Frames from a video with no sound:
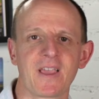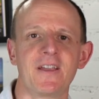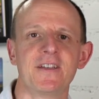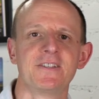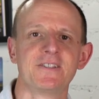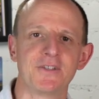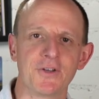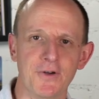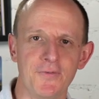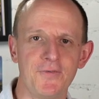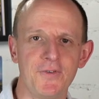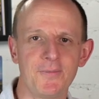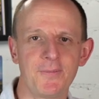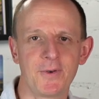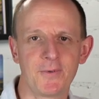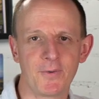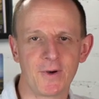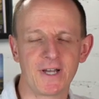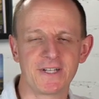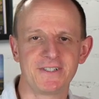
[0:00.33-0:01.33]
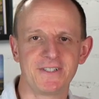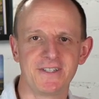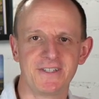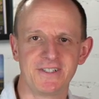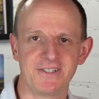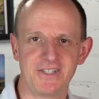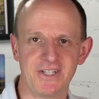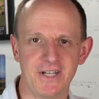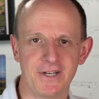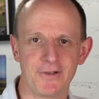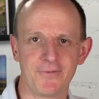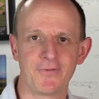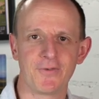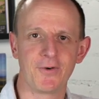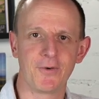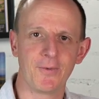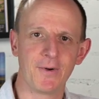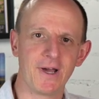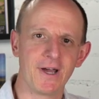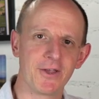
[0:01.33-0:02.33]
So if you've been watching the channel for
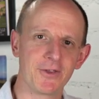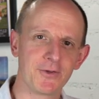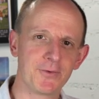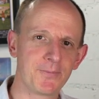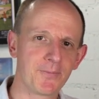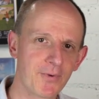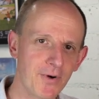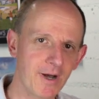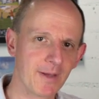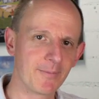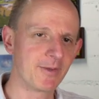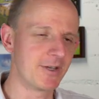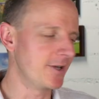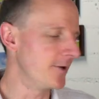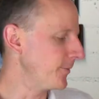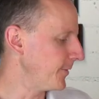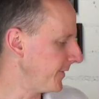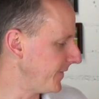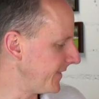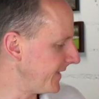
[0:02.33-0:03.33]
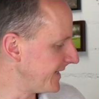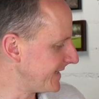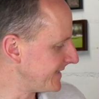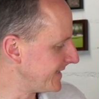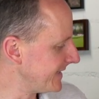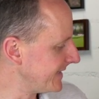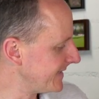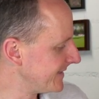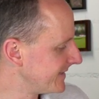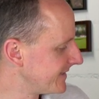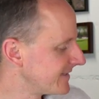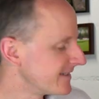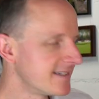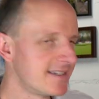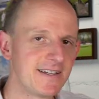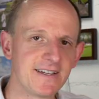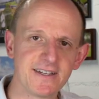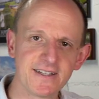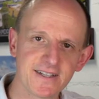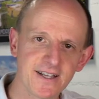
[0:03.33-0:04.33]
a while, you probably know what this is,
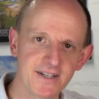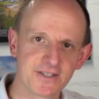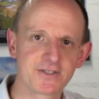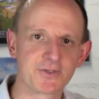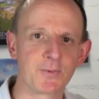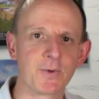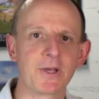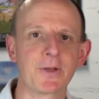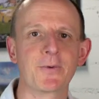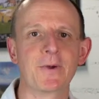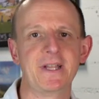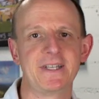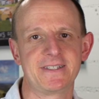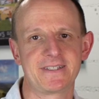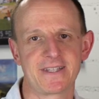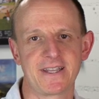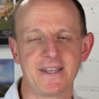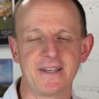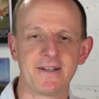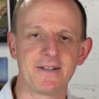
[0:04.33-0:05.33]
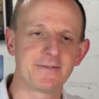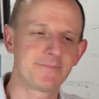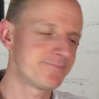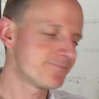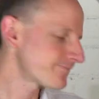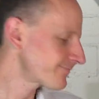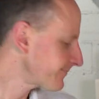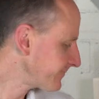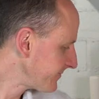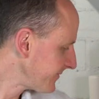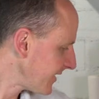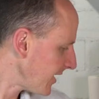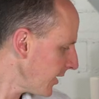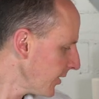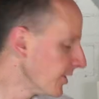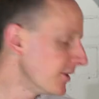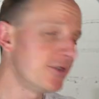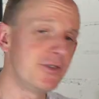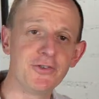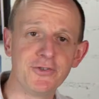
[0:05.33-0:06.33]
a swing weight scale.
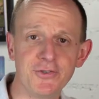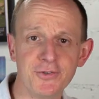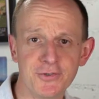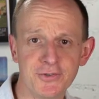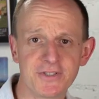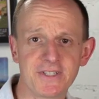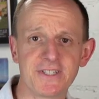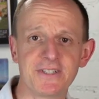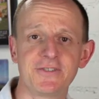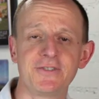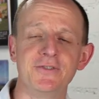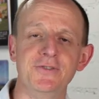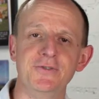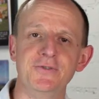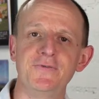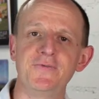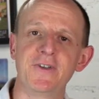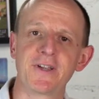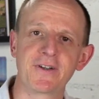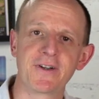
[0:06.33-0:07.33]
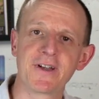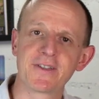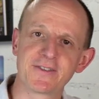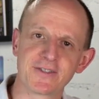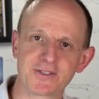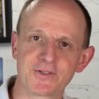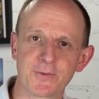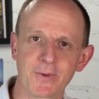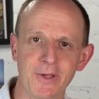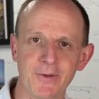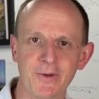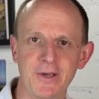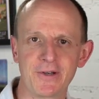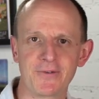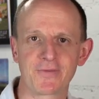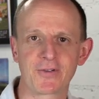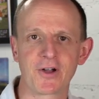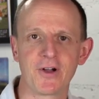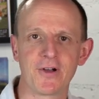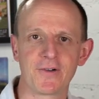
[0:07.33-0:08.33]
You use it to figure out the swing weight
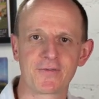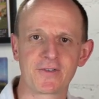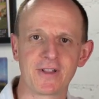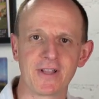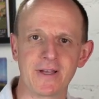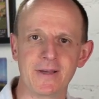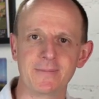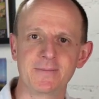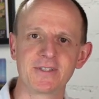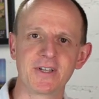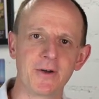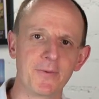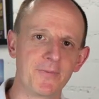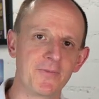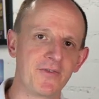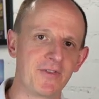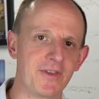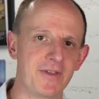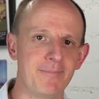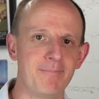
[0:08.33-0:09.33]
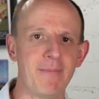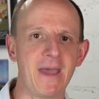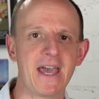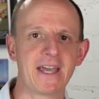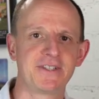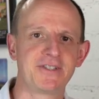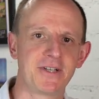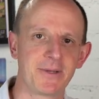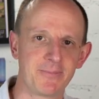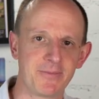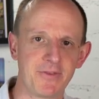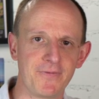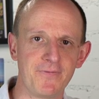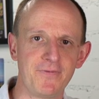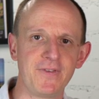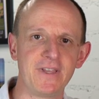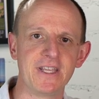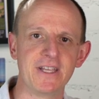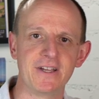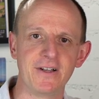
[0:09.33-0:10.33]
of golf clubs, hopefully match up the
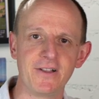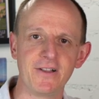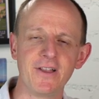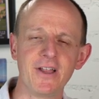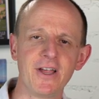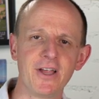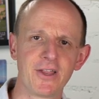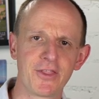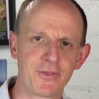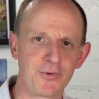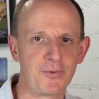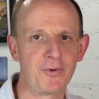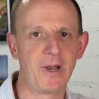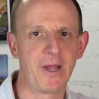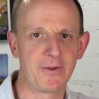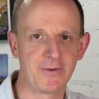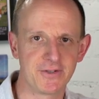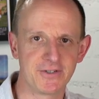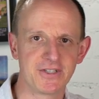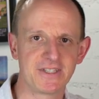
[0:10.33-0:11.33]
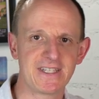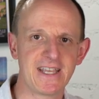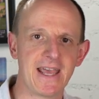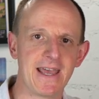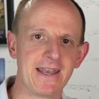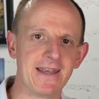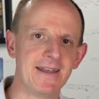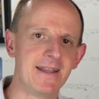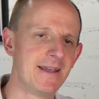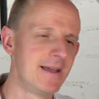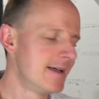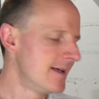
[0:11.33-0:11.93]
feel throughout your set.